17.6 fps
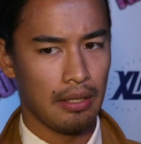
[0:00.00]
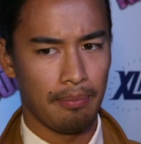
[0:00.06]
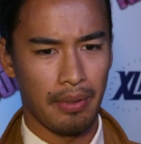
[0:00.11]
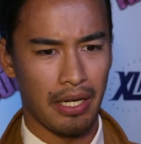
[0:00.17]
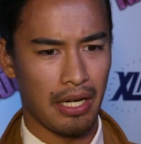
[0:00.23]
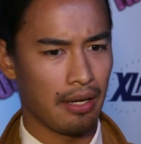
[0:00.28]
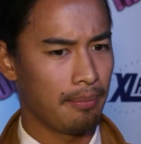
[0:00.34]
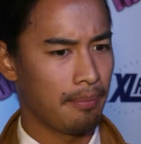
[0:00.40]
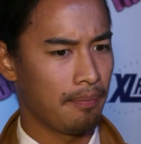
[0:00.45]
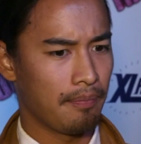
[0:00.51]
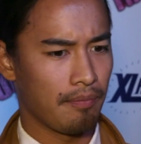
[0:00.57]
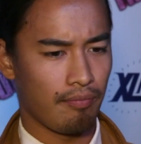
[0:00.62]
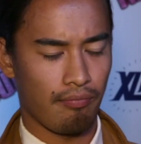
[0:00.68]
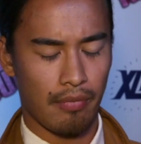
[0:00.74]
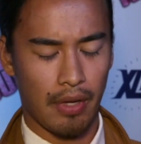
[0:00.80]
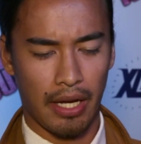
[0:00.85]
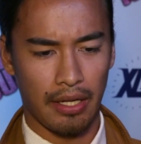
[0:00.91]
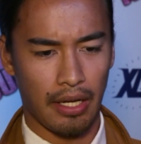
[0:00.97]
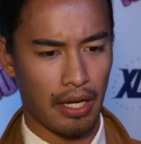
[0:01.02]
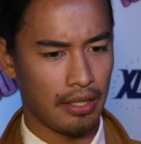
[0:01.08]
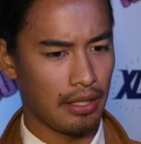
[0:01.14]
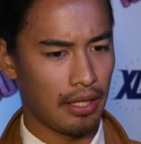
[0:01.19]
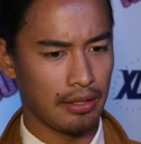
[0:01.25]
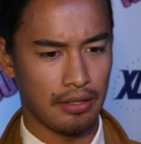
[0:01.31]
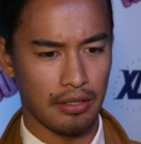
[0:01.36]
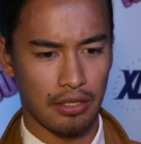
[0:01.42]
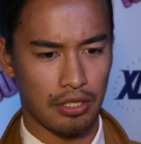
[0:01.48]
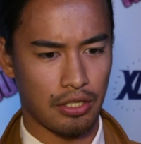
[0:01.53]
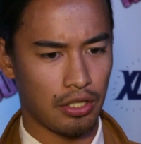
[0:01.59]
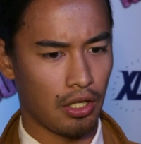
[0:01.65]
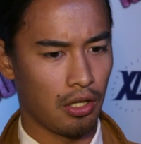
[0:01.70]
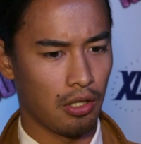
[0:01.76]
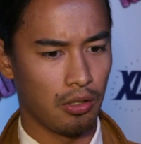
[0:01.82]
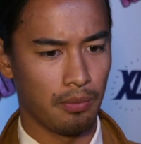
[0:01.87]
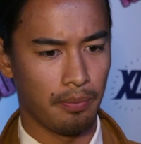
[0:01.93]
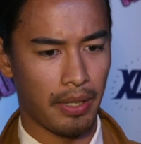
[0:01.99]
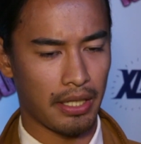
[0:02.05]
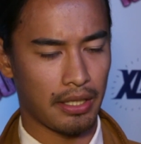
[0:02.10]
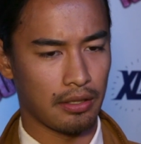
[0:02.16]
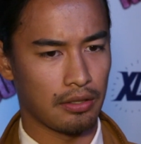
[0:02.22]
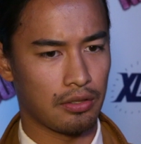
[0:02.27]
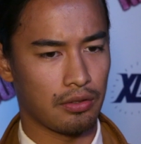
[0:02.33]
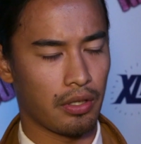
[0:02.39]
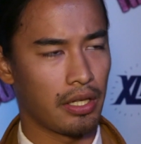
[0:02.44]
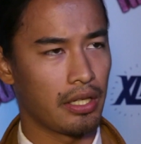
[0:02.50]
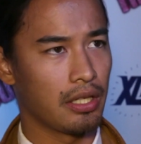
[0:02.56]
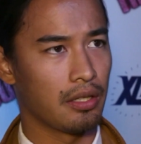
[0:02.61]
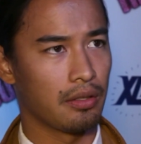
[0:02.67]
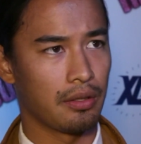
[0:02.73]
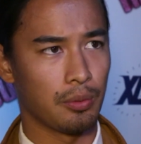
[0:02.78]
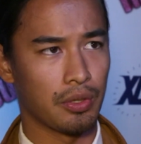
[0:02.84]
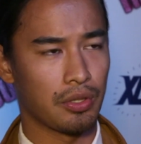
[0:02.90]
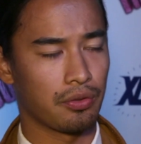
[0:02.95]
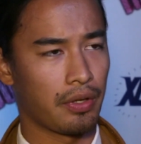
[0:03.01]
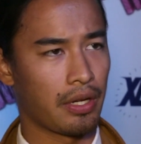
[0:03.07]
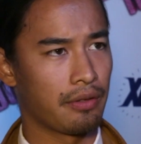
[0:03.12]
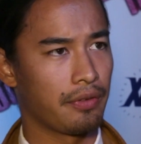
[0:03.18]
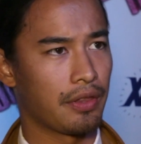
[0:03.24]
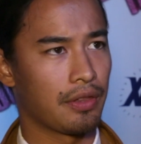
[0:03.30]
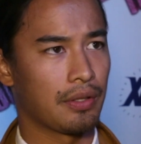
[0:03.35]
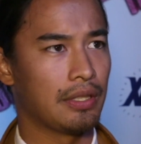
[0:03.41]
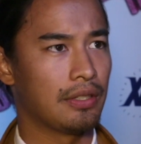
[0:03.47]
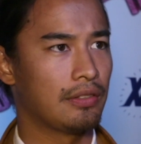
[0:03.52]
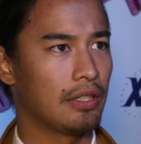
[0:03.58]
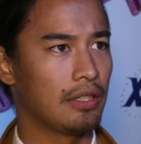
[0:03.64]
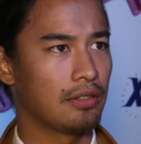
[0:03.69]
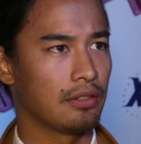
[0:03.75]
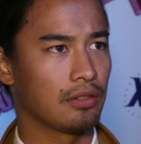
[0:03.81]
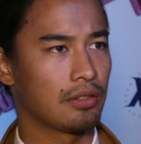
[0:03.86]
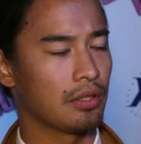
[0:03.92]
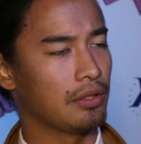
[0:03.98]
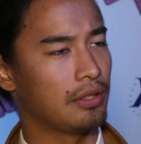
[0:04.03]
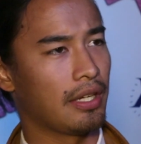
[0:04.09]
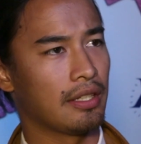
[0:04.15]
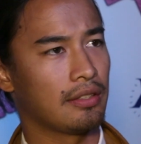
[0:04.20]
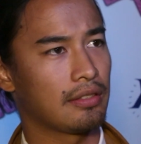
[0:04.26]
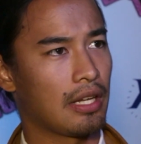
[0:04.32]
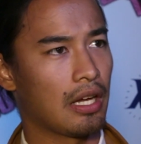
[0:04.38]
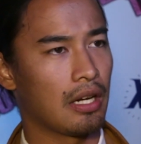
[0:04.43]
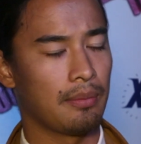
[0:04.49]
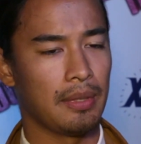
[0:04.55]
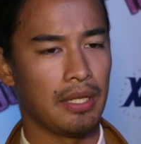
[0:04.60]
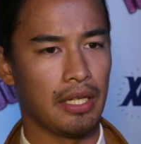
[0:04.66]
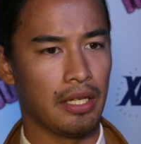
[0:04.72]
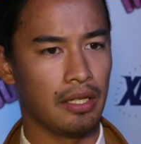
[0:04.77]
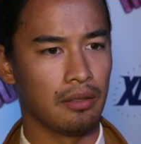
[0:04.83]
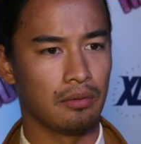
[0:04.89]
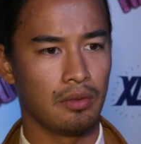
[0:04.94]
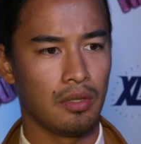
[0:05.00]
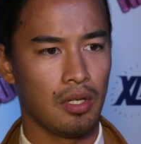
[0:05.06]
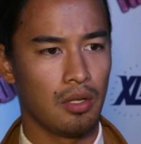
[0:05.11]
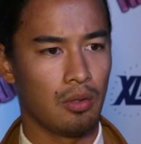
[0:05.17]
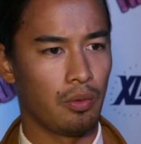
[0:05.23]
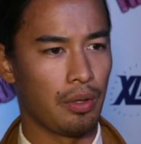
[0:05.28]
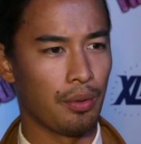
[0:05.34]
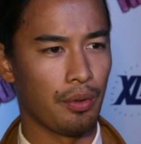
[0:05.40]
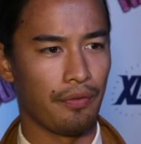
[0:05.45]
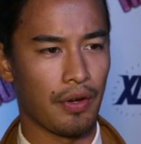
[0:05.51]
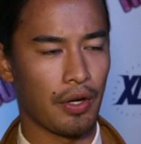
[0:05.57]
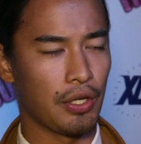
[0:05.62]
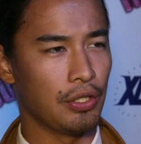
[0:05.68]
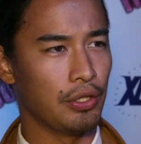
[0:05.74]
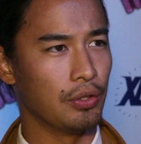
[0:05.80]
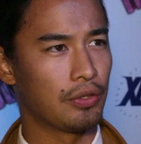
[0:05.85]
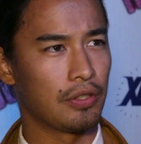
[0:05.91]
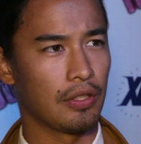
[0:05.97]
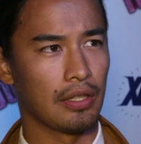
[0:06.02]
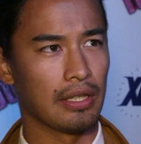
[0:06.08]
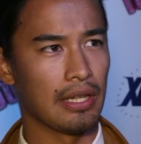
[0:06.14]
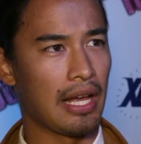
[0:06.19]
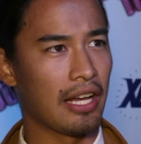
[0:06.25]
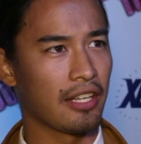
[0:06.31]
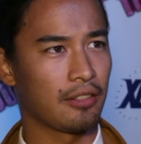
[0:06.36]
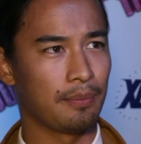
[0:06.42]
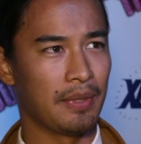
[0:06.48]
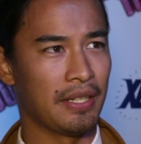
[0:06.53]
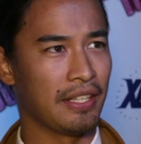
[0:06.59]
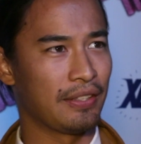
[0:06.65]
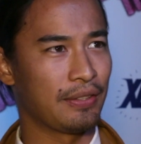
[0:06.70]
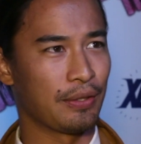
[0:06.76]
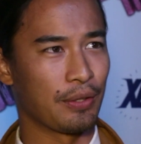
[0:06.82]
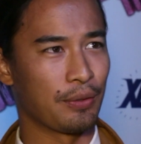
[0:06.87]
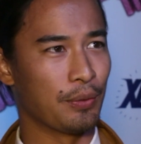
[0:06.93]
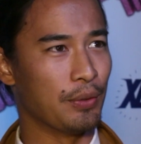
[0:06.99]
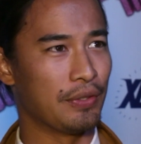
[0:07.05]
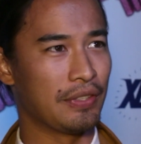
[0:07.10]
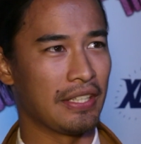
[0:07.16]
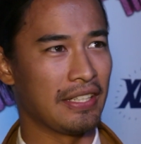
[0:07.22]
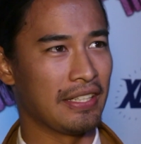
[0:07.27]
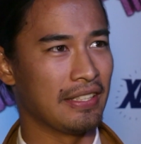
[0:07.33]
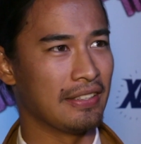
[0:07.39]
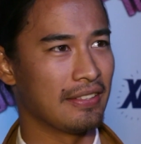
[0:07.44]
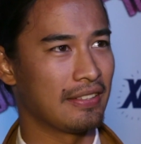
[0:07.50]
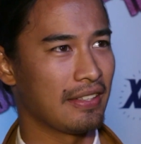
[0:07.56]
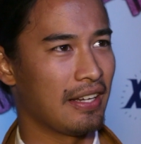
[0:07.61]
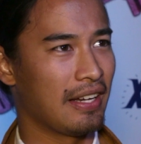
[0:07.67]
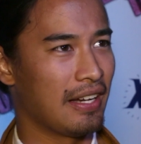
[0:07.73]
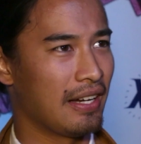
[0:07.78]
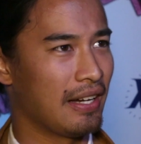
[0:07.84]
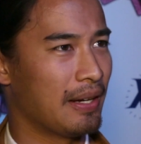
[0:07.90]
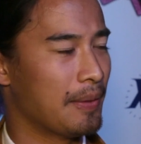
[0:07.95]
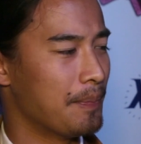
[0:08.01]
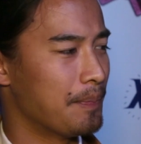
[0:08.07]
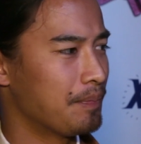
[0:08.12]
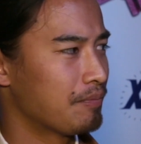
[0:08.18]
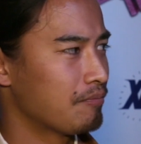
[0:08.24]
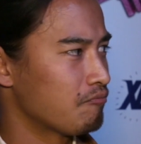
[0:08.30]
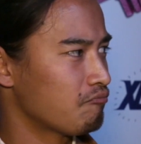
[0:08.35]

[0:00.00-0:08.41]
But um, I, I, I, did a show back in Australia which ran for three seasons called Dance Academy, and we were very used to the last minute sort of routines. Okay. Um,